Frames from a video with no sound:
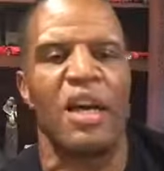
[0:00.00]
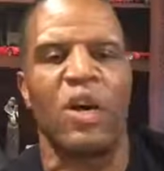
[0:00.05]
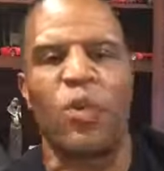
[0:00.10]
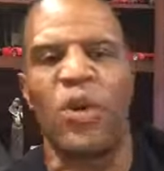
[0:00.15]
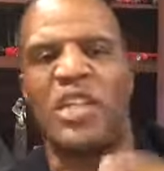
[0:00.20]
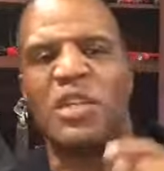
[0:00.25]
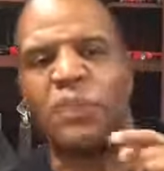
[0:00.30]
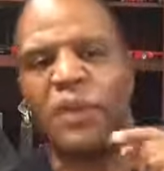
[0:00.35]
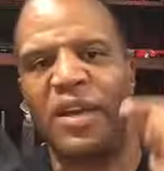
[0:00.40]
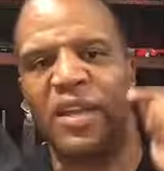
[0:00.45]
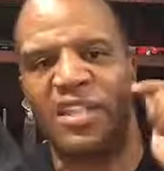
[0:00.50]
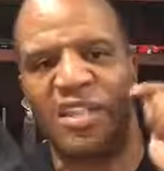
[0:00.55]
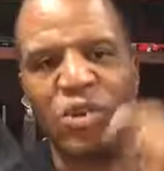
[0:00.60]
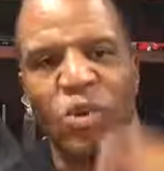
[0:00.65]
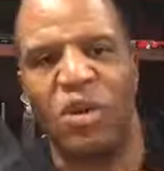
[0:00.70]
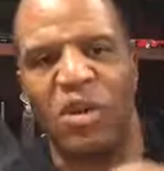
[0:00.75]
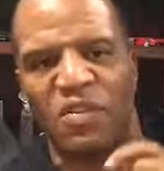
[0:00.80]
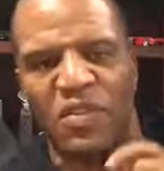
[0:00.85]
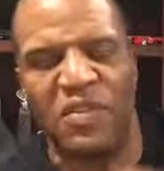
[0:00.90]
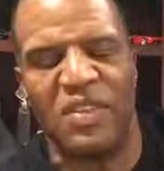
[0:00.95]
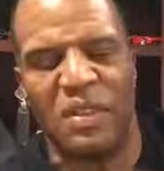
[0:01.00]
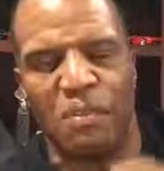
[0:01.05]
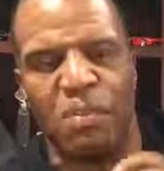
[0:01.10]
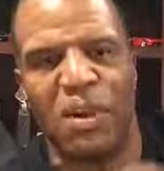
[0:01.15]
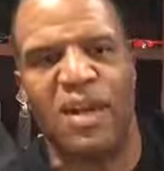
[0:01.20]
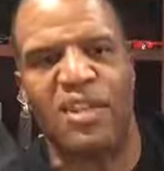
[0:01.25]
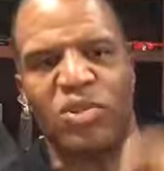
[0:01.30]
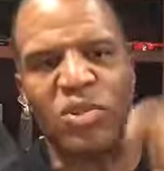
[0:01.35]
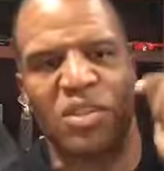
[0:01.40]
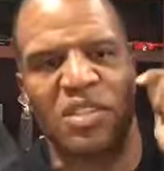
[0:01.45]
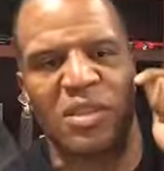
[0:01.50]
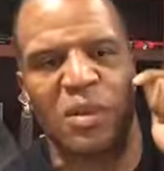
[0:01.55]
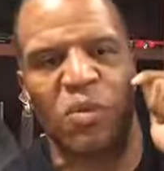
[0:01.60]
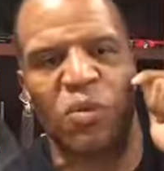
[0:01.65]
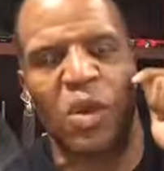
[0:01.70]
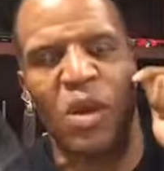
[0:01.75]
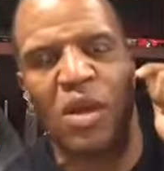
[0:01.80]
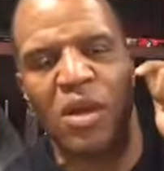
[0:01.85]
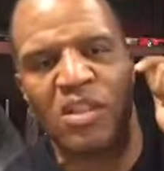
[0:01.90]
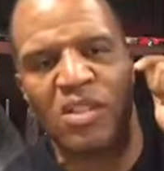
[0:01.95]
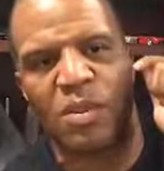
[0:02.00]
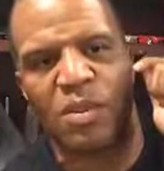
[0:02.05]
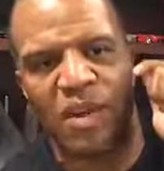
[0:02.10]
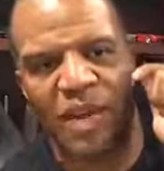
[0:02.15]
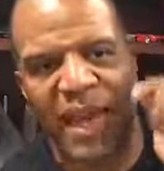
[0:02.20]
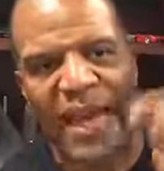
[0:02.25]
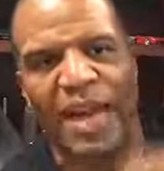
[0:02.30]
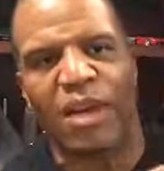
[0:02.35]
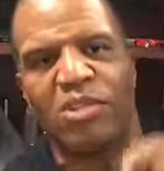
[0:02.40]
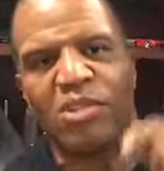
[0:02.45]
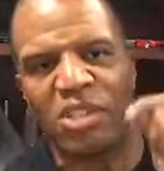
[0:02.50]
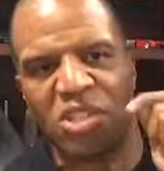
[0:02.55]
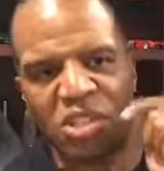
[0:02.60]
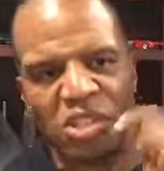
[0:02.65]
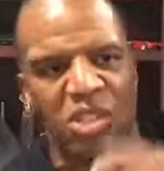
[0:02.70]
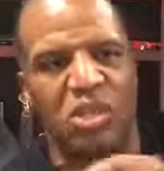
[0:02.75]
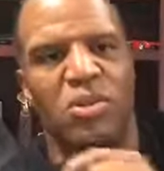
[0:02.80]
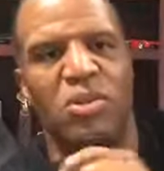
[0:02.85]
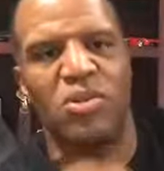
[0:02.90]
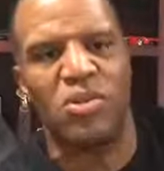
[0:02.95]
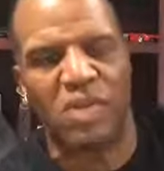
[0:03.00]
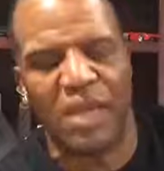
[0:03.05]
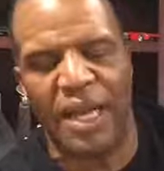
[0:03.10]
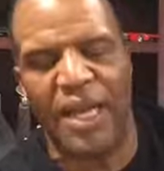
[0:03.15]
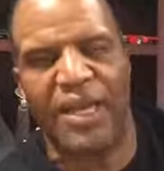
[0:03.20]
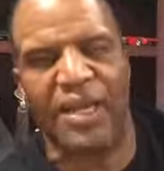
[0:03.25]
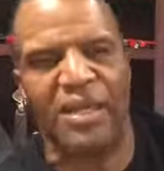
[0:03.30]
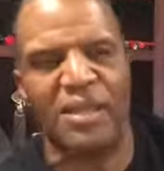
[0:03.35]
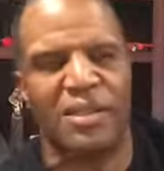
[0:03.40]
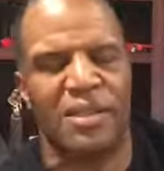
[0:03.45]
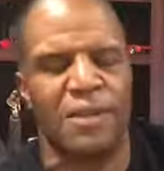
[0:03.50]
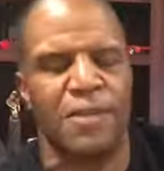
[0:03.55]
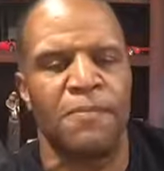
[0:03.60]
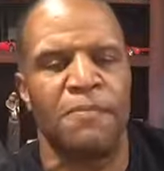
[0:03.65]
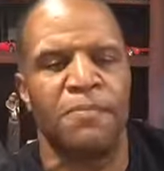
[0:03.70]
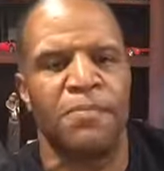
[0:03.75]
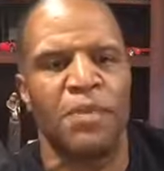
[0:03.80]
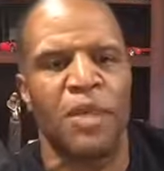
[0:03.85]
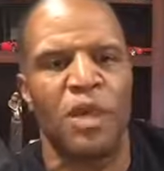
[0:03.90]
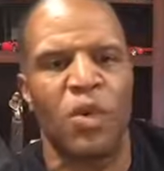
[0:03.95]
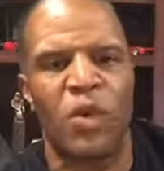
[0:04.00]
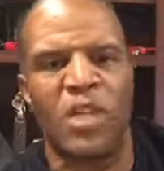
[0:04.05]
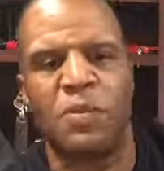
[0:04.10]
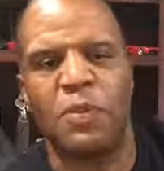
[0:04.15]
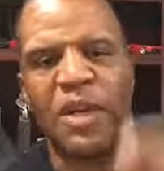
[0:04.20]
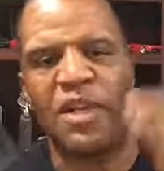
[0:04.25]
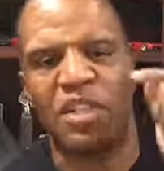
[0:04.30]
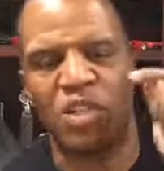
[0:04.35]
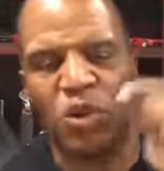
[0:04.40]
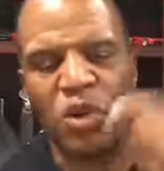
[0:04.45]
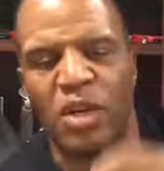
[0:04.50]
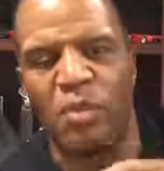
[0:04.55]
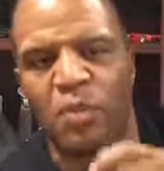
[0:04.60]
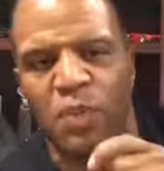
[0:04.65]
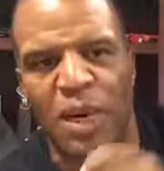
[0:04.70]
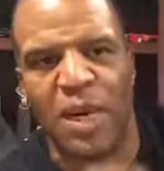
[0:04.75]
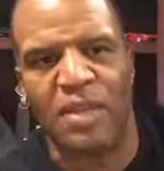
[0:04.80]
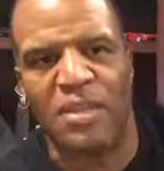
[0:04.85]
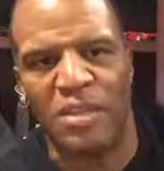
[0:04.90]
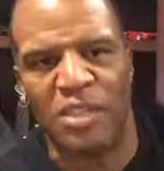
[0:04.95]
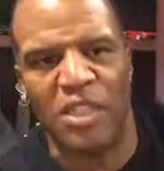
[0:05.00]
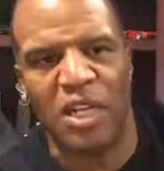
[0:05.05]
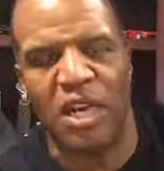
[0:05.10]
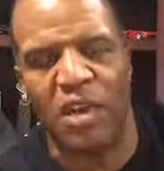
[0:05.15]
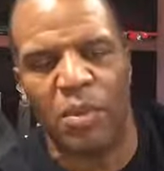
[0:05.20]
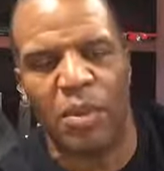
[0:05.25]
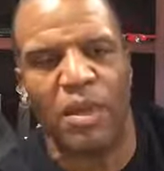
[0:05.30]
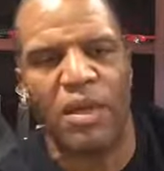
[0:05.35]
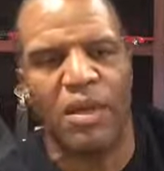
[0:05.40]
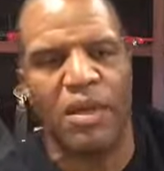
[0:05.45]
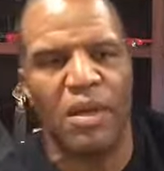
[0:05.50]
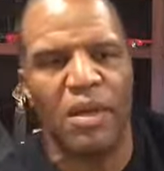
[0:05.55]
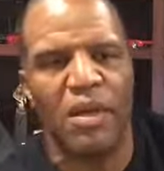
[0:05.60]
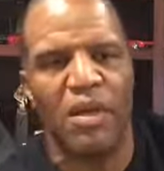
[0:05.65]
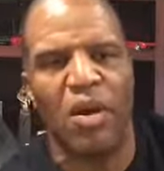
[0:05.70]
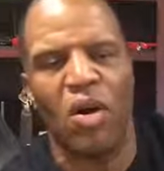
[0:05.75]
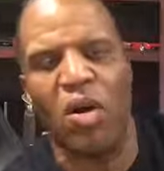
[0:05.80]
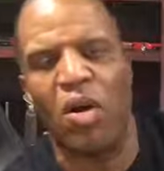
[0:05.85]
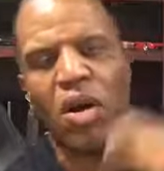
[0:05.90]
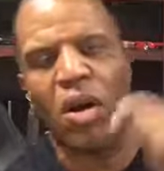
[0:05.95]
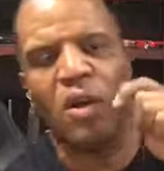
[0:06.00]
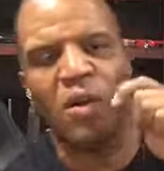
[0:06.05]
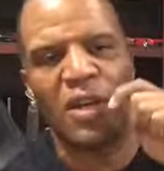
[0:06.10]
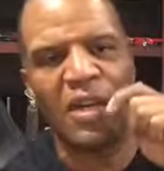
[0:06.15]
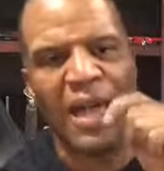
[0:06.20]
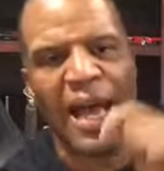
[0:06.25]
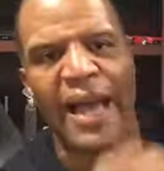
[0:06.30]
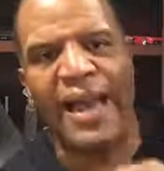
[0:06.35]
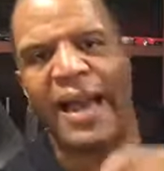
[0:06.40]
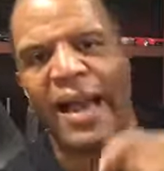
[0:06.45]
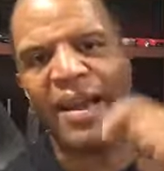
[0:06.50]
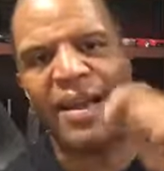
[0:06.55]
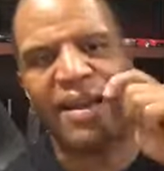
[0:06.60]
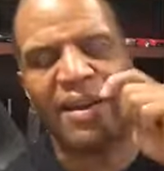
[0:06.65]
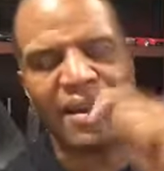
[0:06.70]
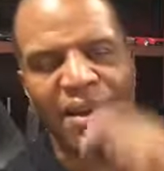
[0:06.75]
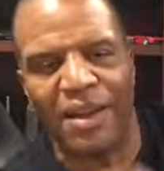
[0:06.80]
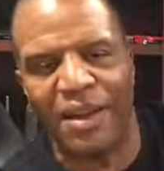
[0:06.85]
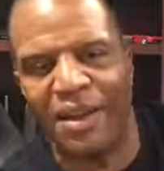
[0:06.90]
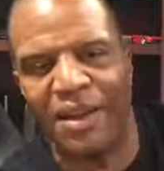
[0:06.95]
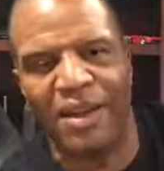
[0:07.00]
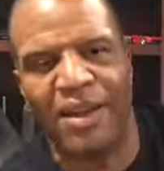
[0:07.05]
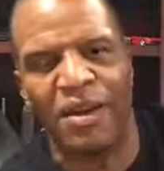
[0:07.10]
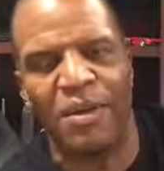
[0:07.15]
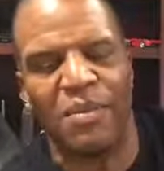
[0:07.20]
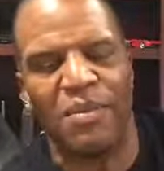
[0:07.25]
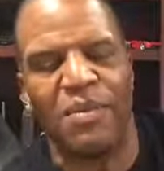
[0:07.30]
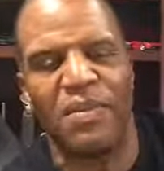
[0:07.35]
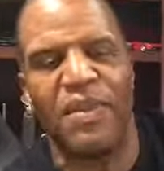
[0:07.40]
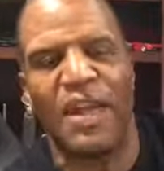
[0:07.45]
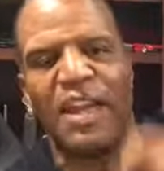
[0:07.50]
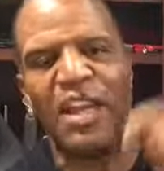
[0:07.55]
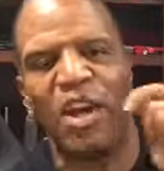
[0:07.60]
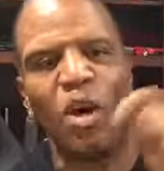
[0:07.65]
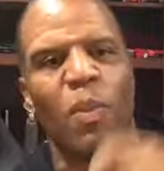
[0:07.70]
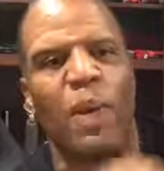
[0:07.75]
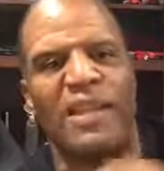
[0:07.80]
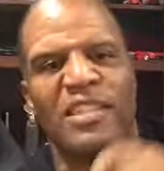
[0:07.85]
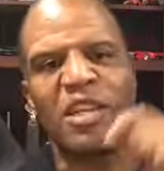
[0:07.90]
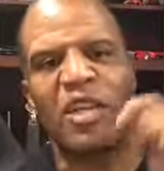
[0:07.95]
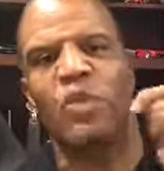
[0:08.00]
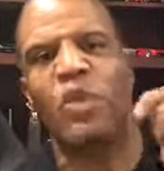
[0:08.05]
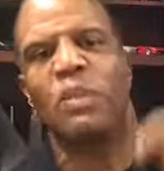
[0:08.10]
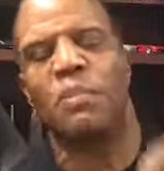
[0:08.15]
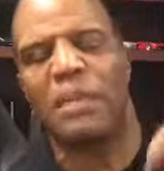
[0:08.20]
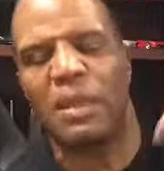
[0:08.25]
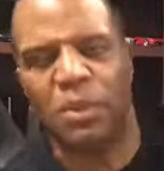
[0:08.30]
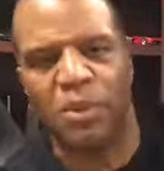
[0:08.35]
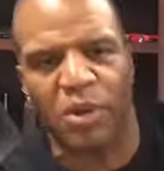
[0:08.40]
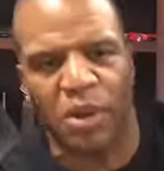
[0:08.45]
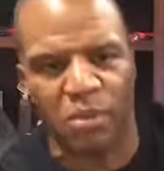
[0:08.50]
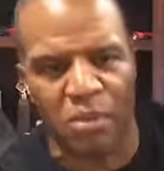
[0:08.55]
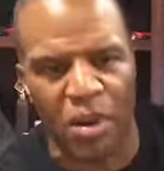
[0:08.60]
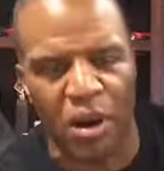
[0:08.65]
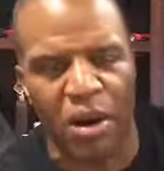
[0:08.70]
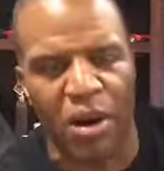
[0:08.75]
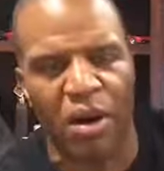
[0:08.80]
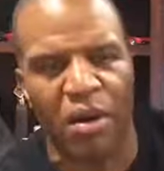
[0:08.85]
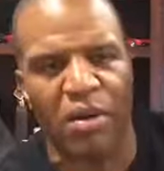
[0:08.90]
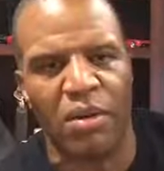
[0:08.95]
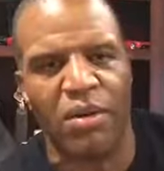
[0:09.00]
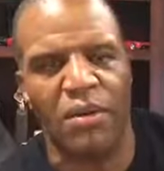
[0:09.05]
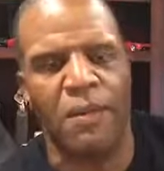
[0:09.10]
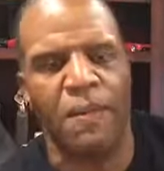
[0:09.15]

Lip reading: We spend $250 on some lousy shoes, ladies. We spend $200, gentlemen, on a night out at a club that nobody's going to remember tomorrow.